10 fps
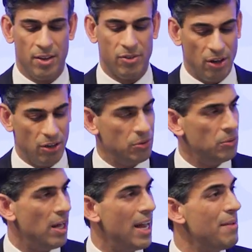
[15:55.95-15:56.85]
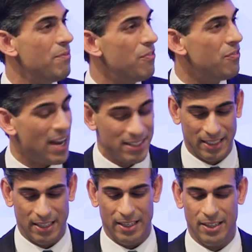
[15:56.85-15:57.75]
circle and
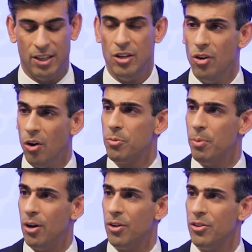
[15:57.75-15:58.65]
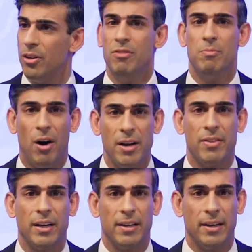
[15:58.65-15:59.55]
emphatically not part of my
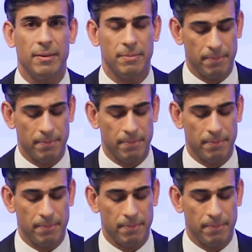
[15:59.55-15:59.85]
thinking.